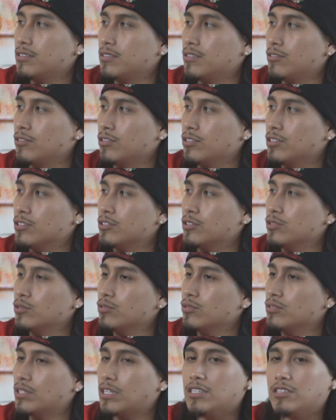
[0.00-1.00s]
or
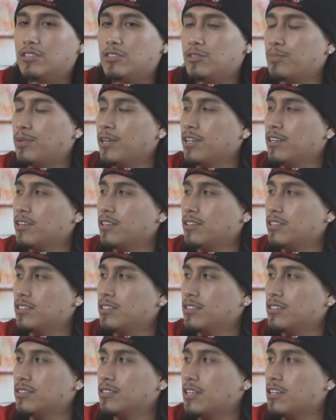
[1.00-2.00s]
do, yeah, just paint
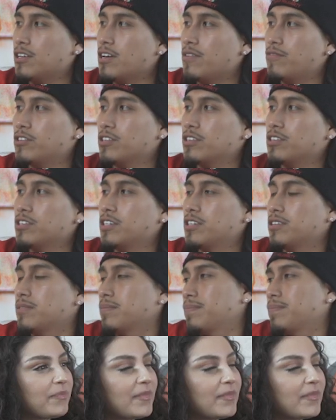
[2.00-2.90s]
uh, that you haven't done yet?